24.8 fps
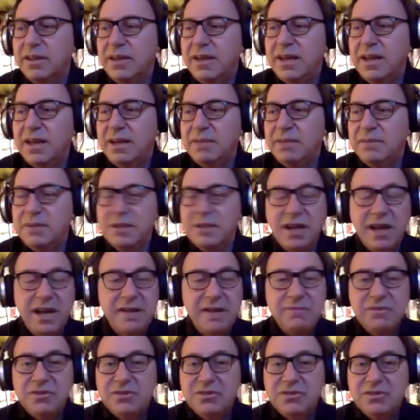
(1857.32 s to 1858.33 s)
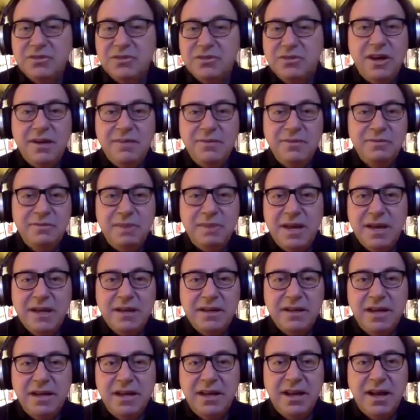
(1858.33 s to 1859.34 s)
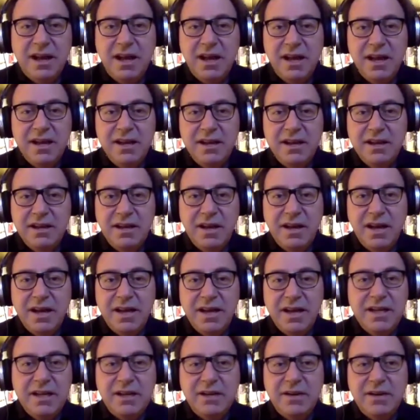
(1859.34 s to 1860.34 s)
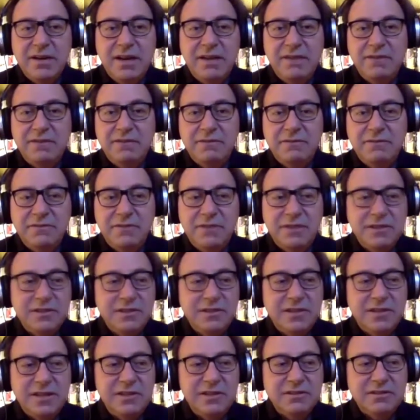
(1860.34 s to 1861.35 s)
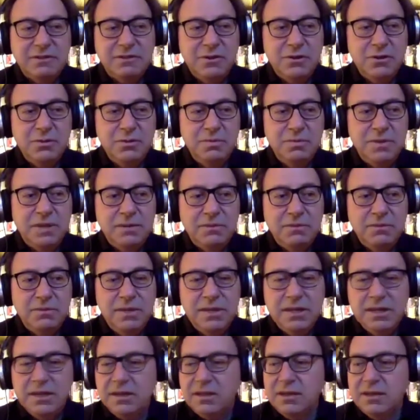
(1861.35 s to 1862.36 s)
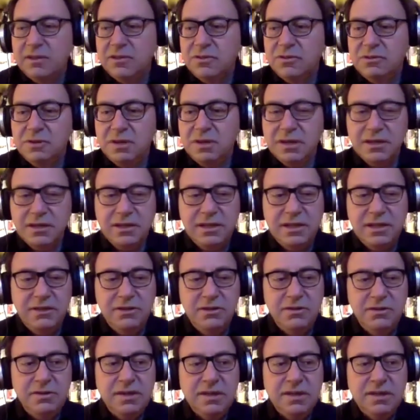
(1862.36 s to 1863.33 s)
And I'm like, I'm just gobsmacked. And I now have a sense of hope that we can construct a new